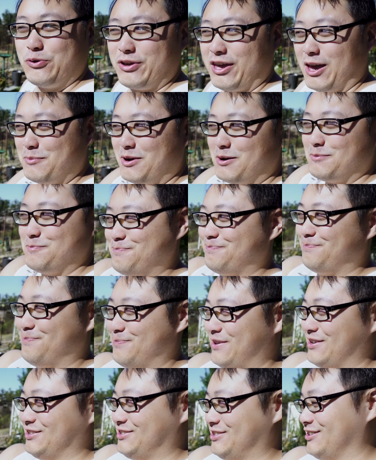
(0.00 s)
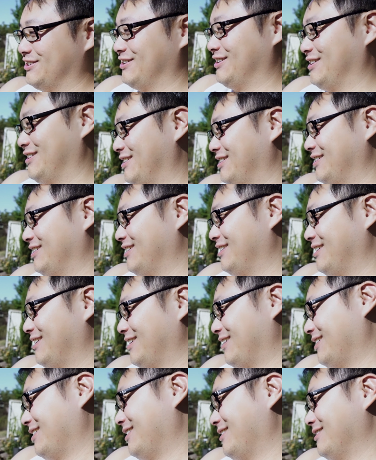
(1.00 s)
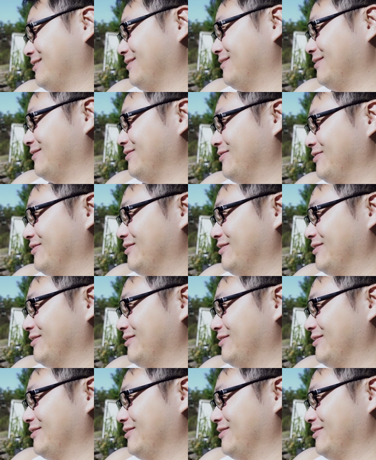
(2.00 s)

we came up yesterday. Yeah. And